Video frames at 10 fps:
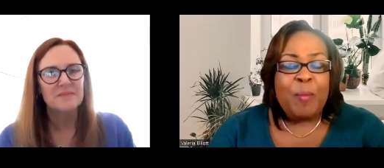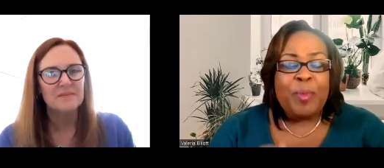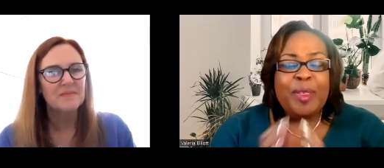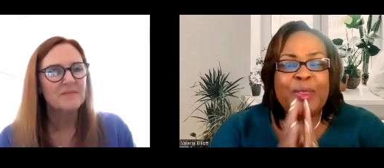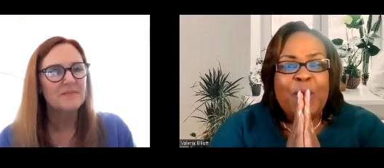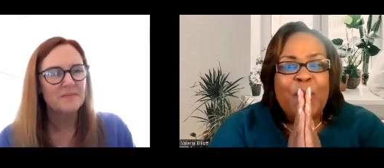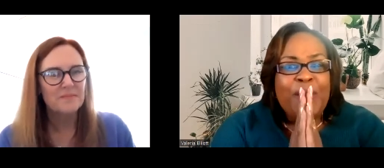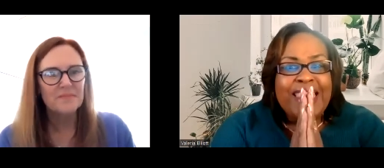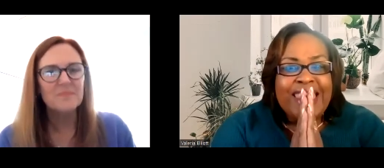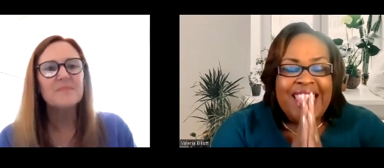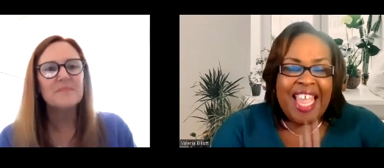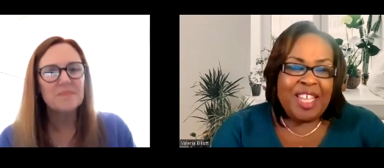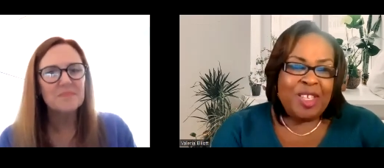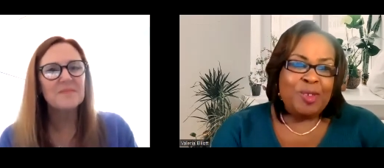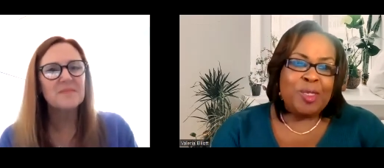Speaker 1: but Lorrie,
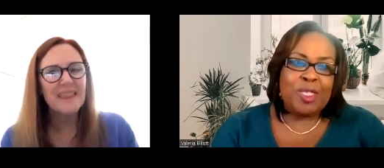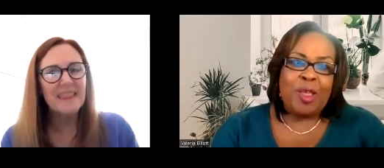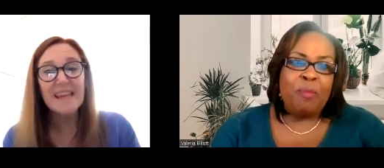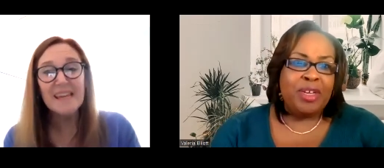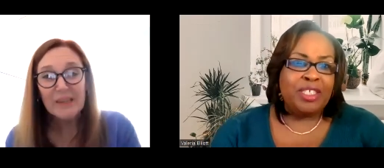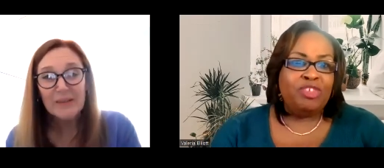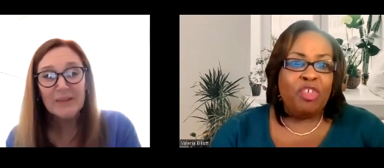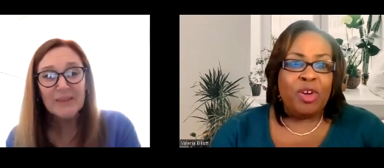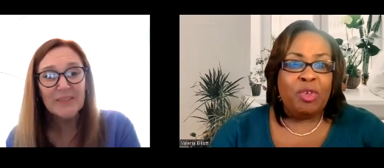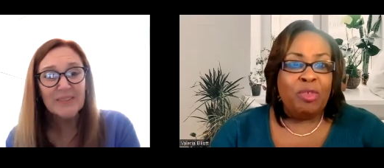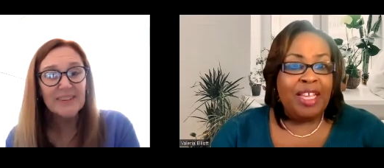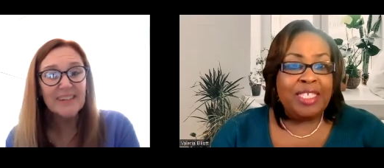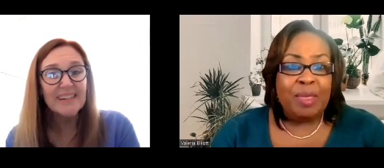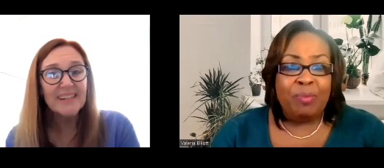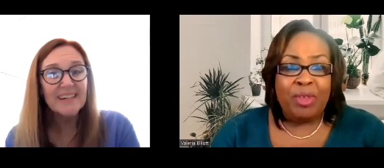thank you so thank much you. for
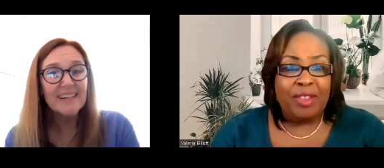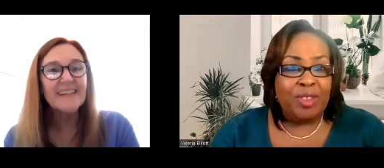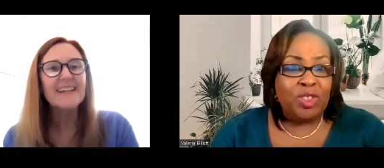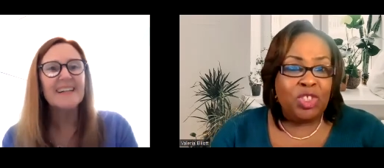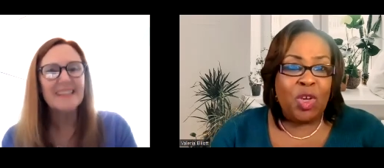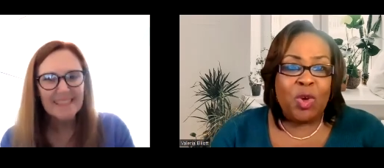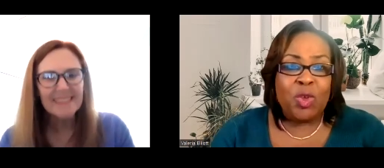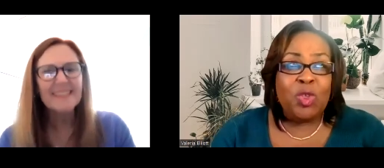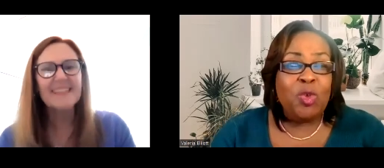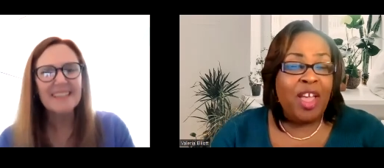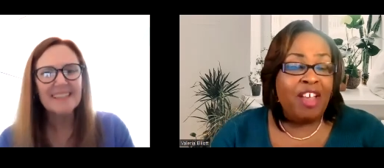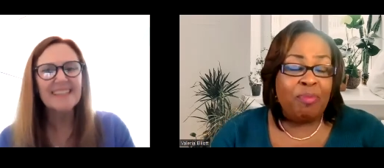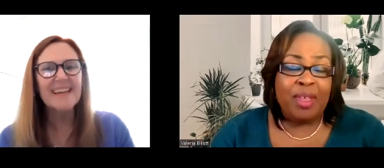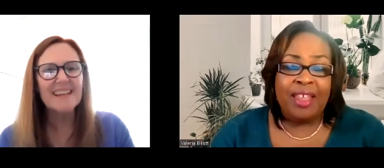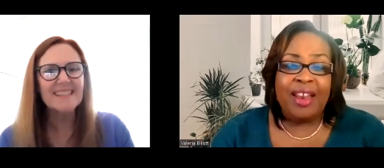agreeing to be on the show. You
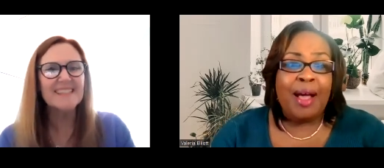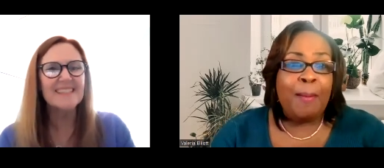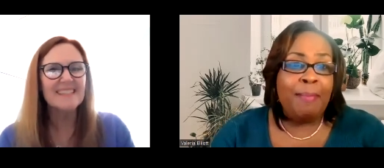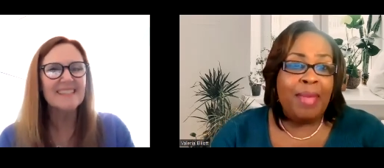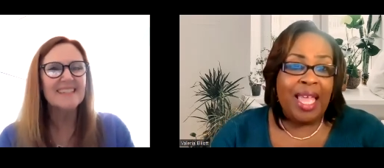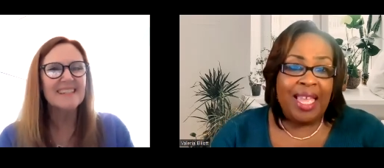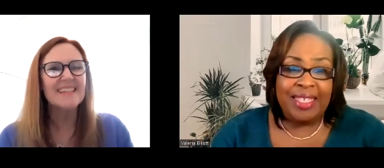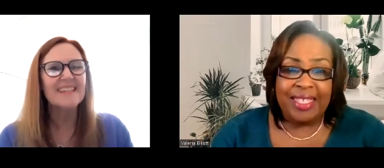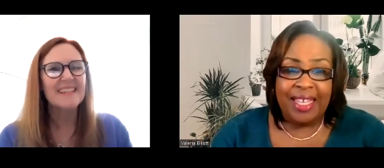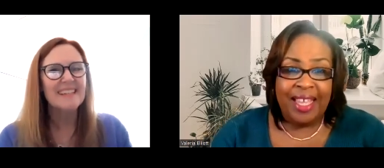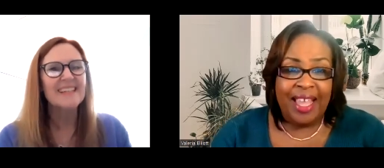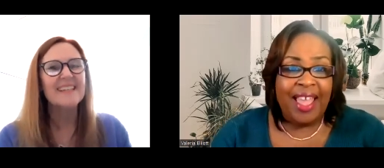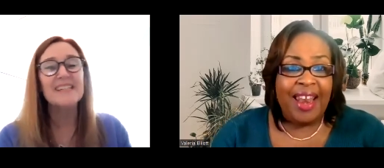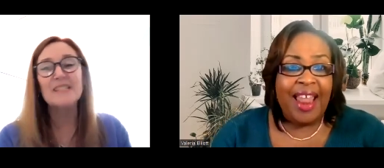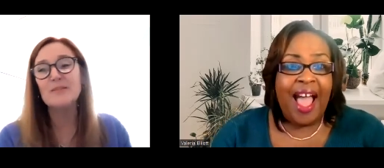have been amazing.
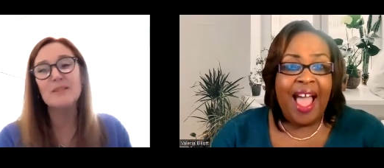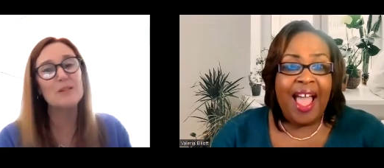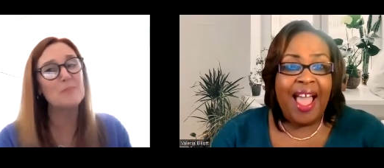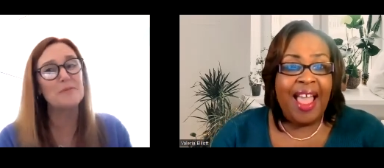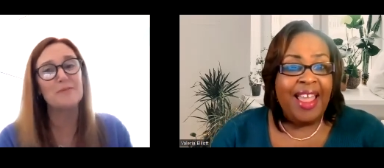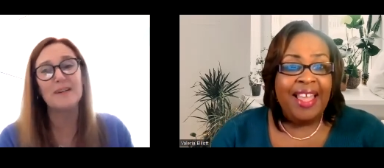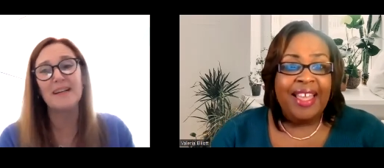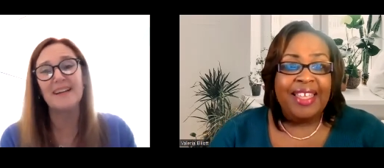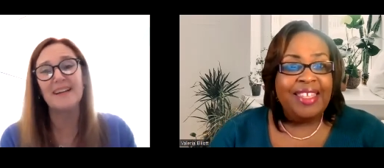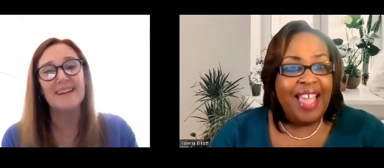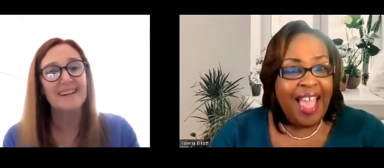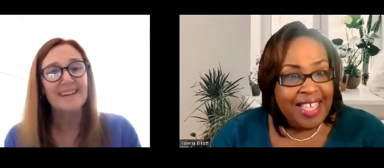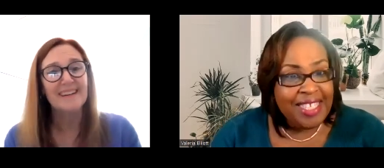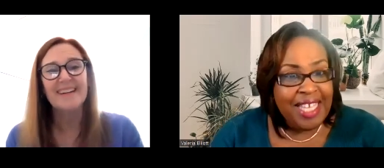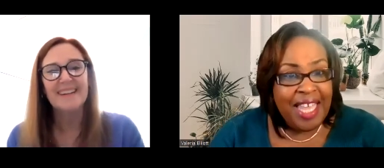And I,
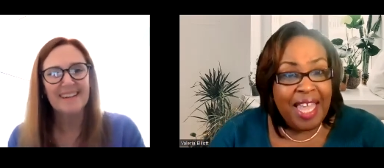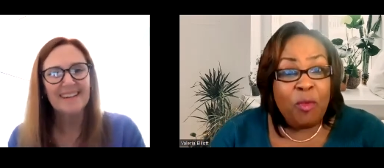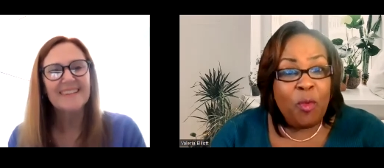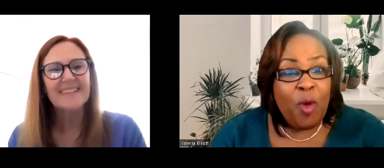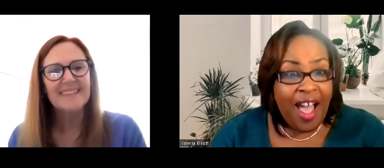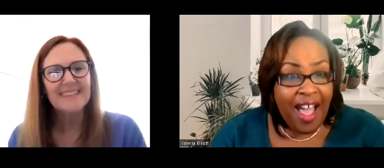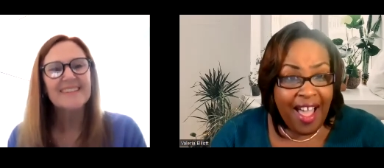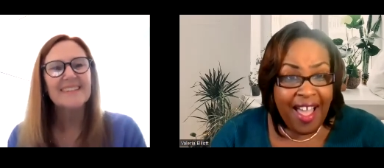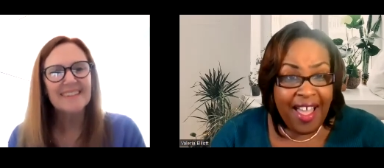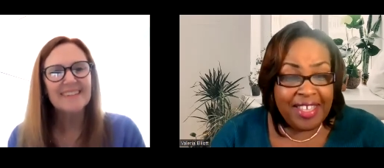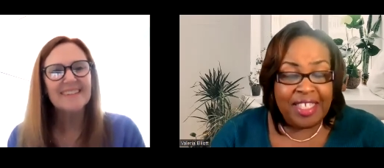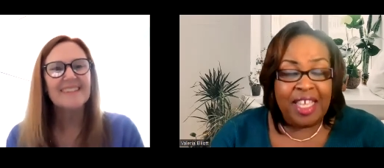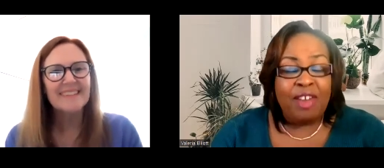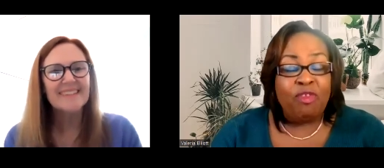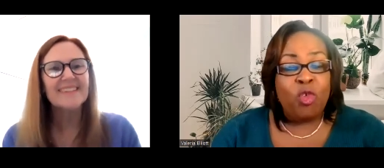yes, it was.
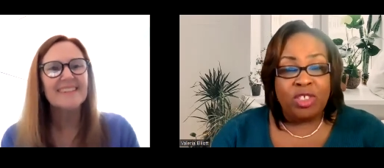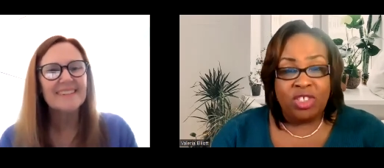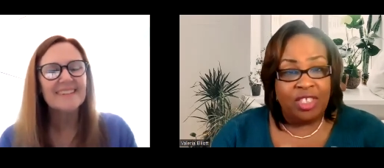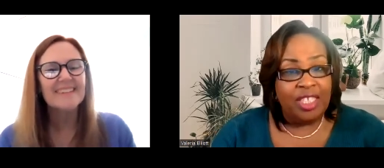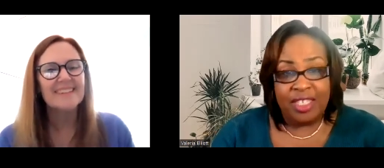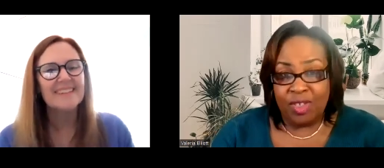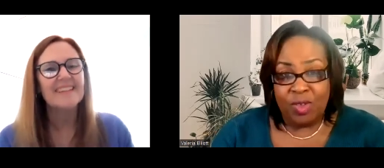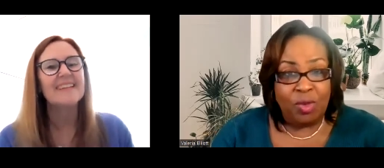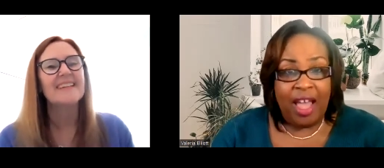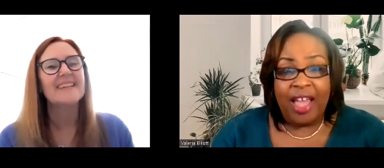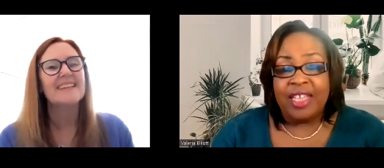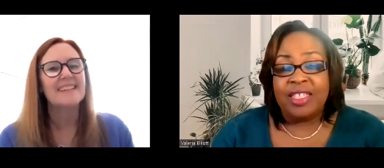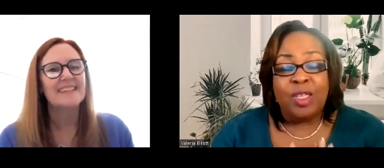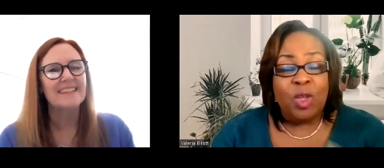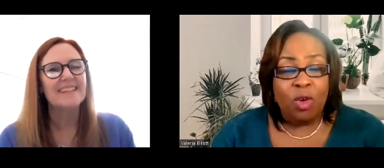And of course, listen, you guys,
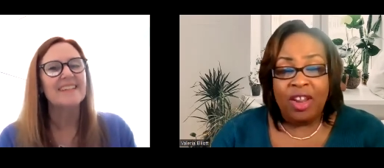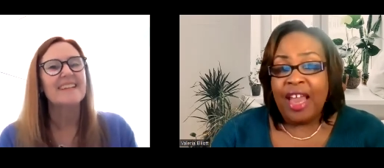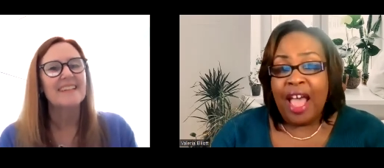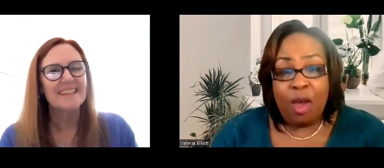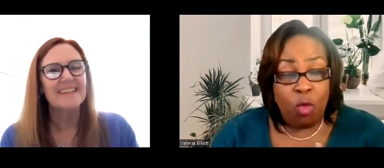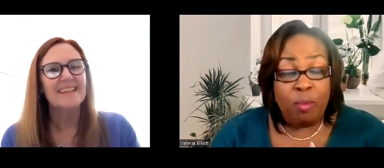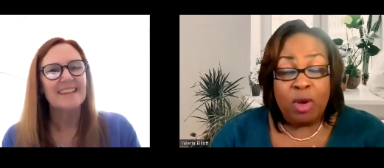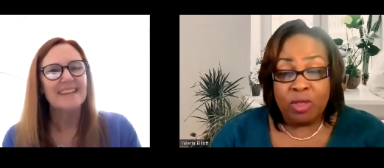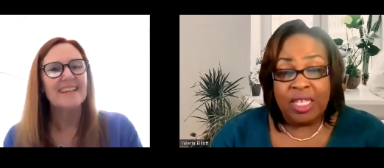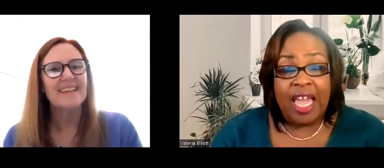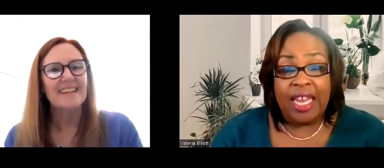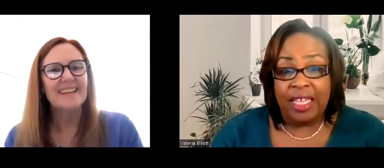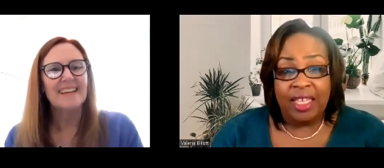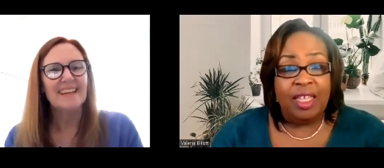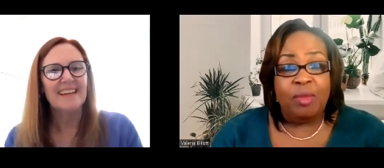Lorrie and I will most
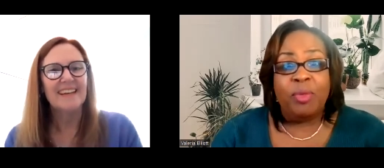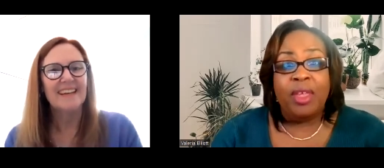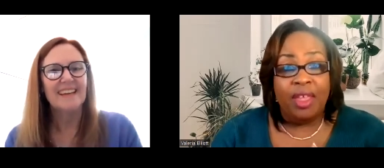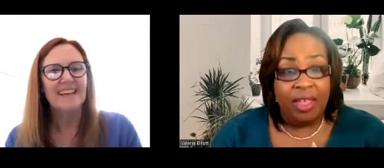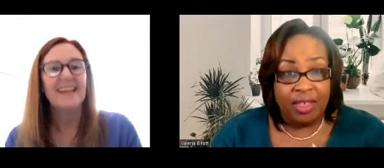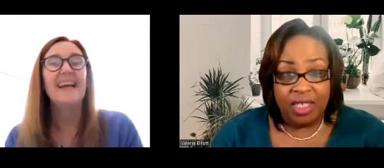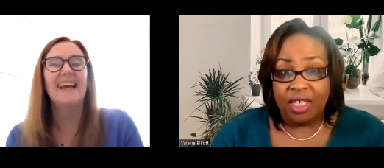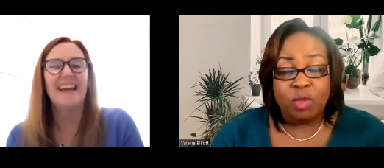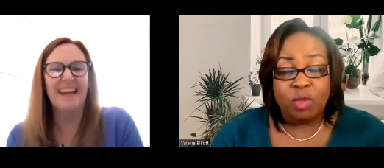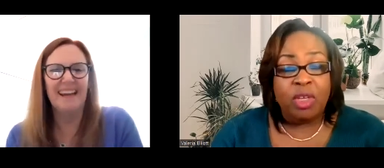likely keep in touch